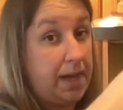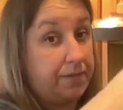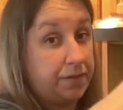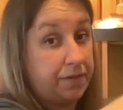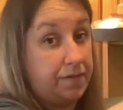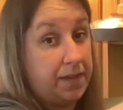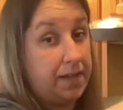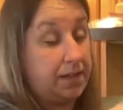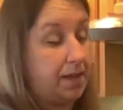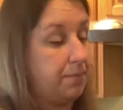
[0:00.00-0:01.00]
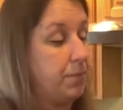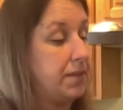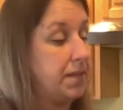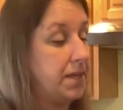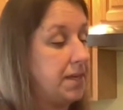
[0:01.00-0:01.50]
after feeding them
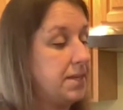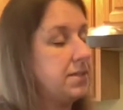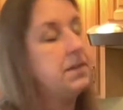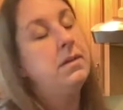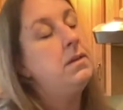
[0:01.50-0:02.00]
with the kids